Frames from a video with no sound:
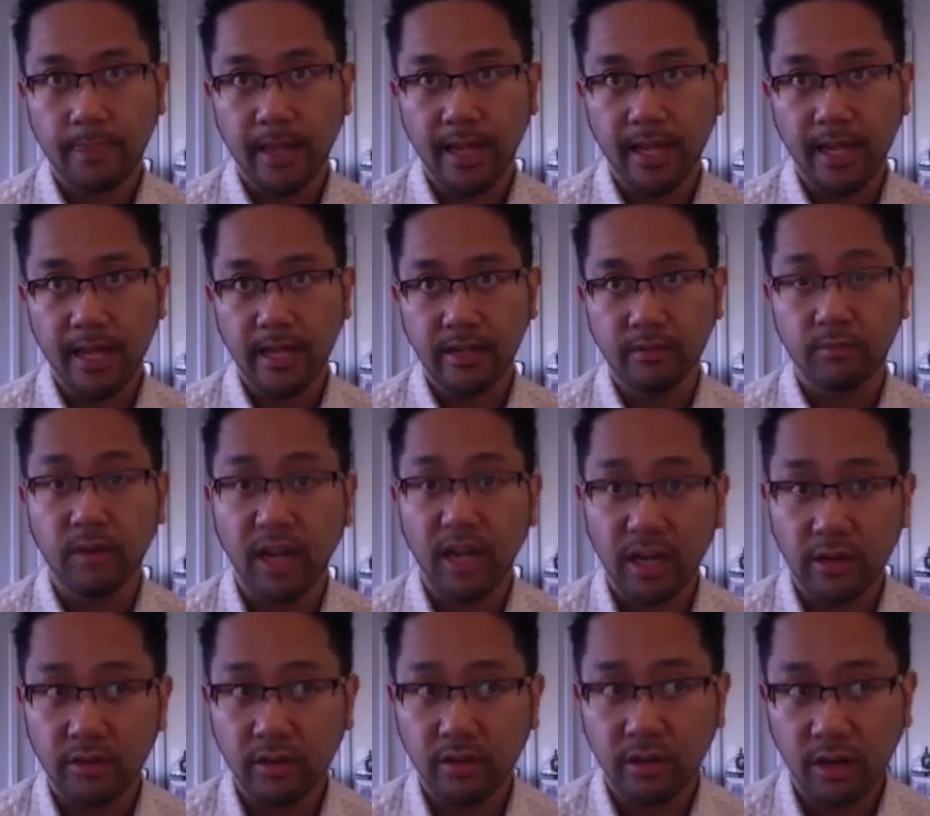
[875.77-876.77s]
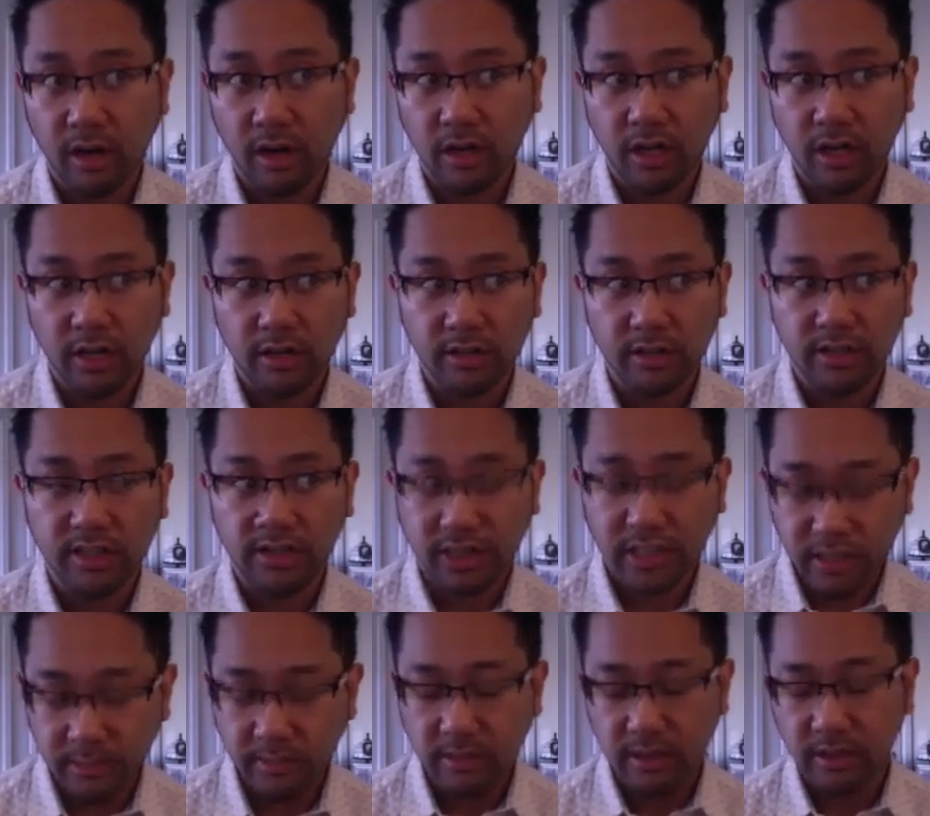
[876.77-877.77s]
And while there are other
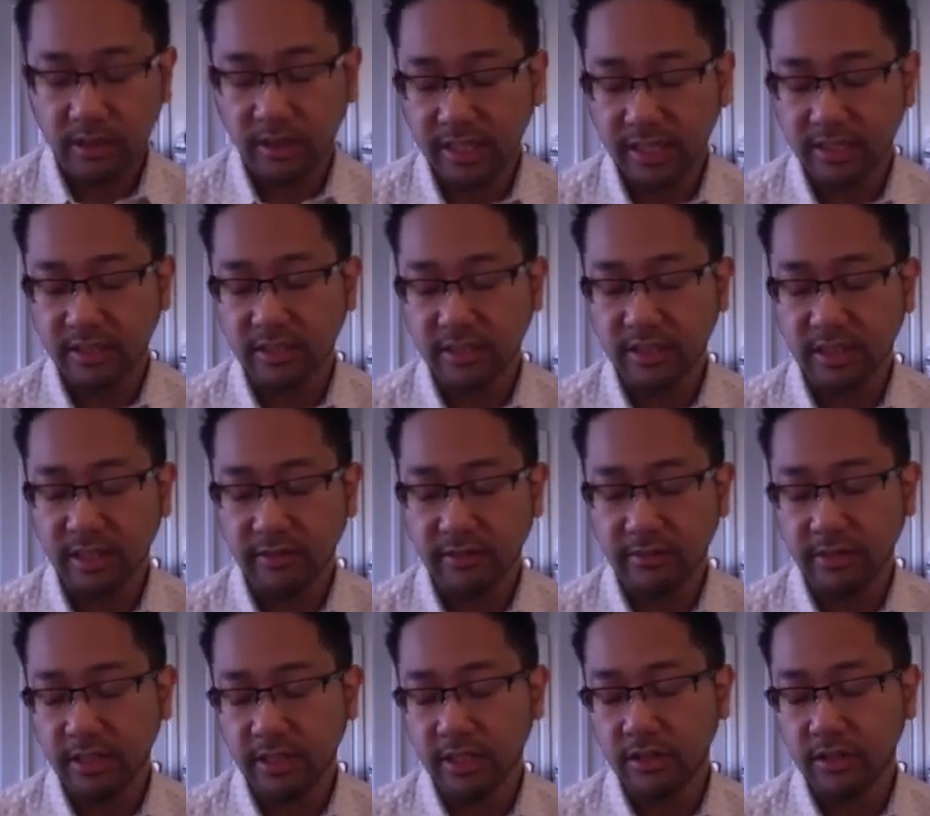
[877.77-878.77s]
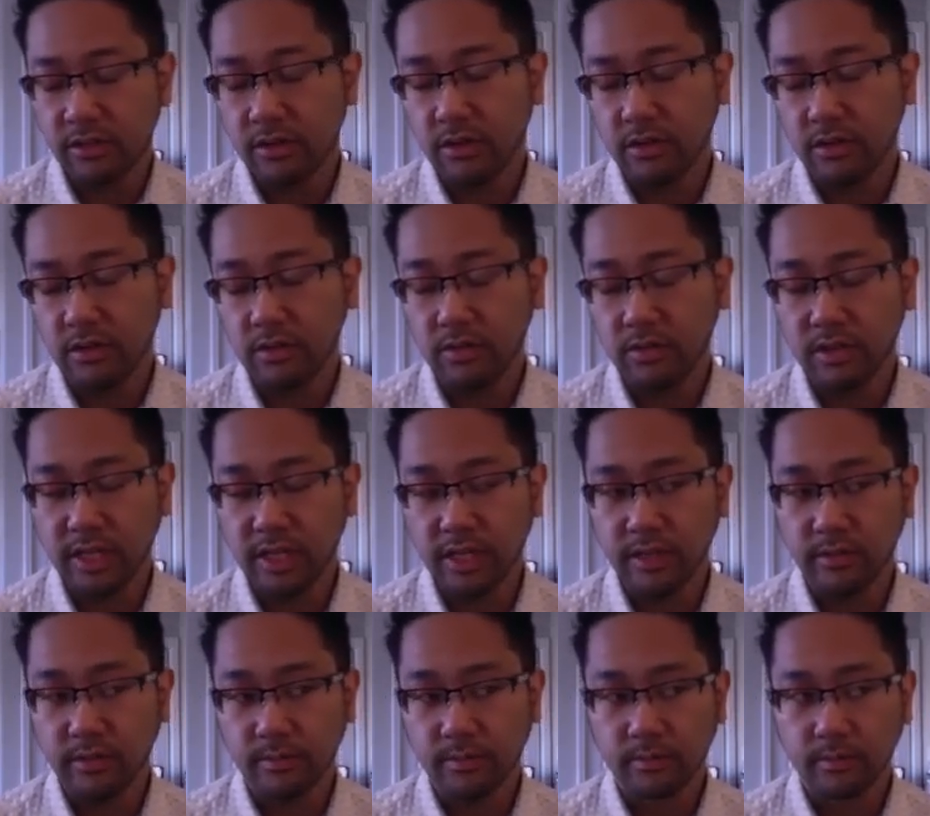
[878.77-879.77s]
similar lessons on video,
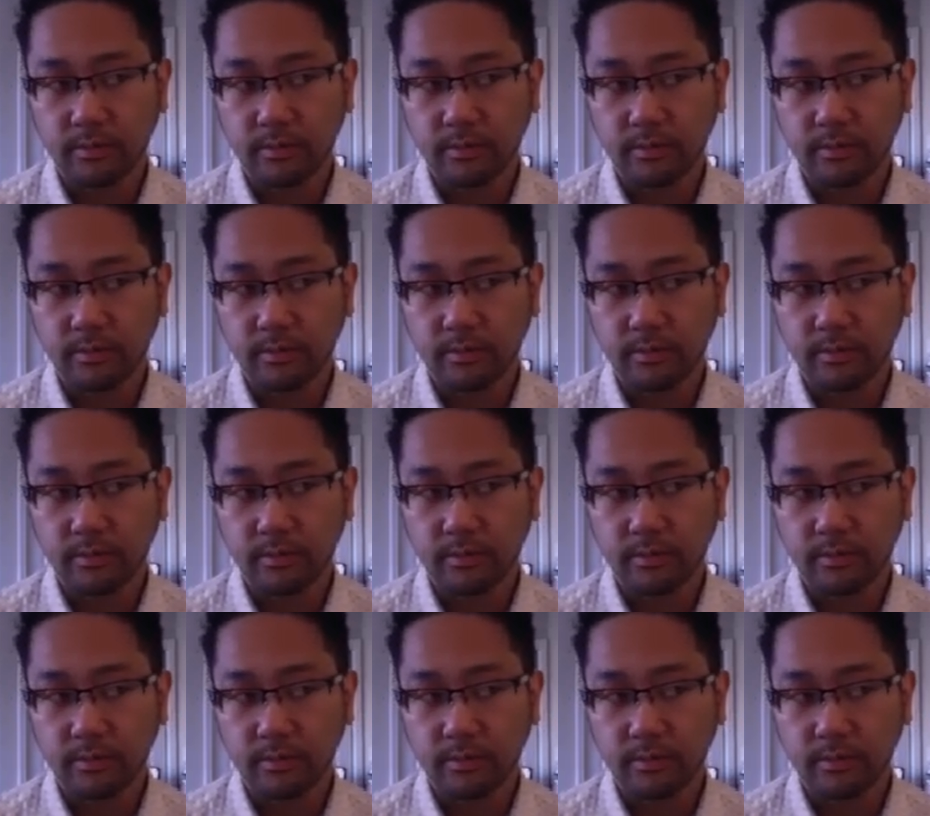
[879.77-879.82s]
only